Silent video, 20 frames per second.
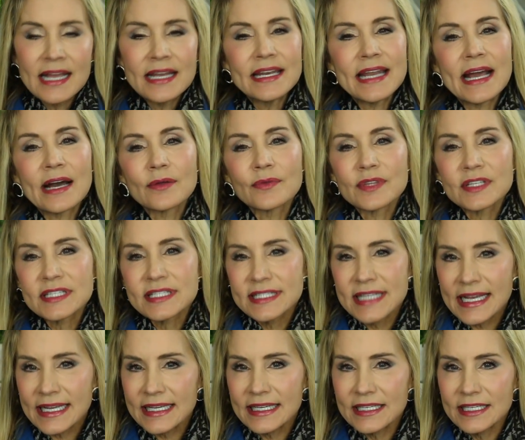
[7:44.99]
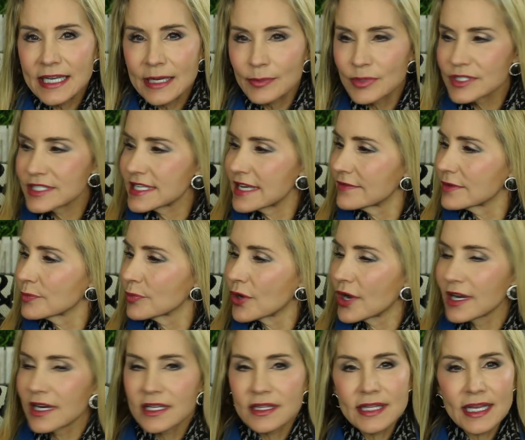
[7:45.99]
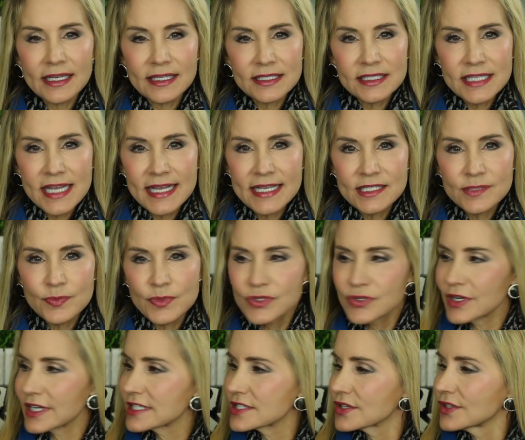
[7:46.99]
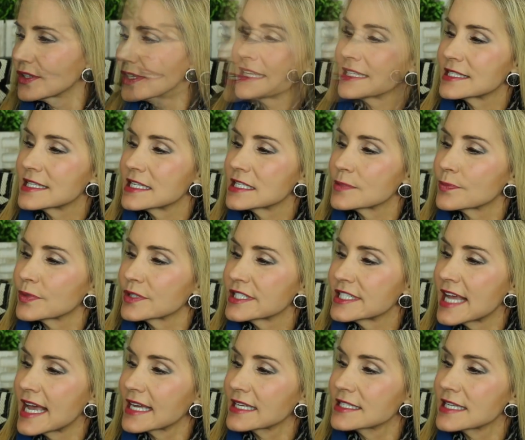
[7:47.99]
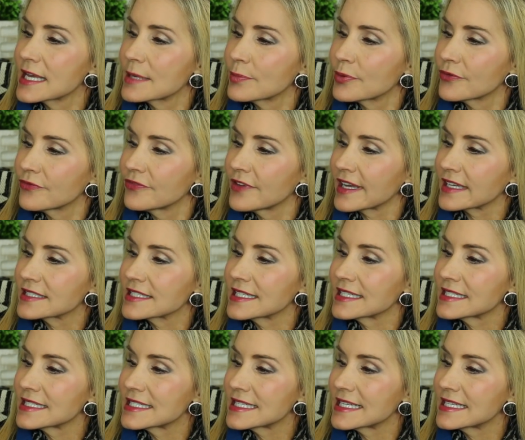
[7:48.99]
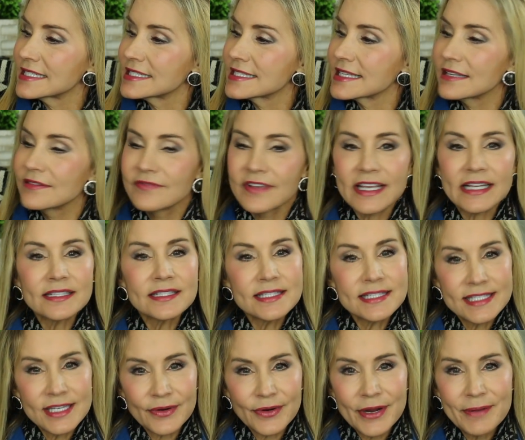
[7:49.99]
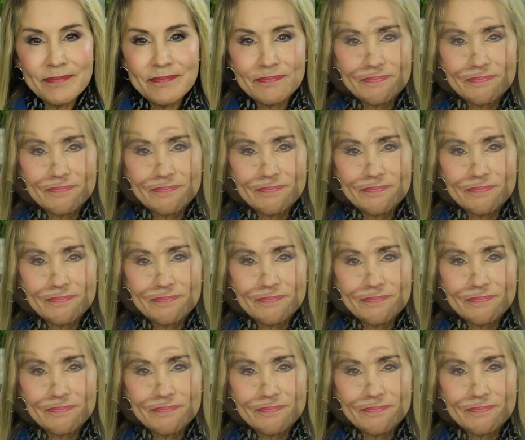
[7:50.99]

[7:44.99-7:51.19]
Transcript: Now, the second number seven product that contains Matrixyl is this Protect and Perfect Intense Advanced Serum.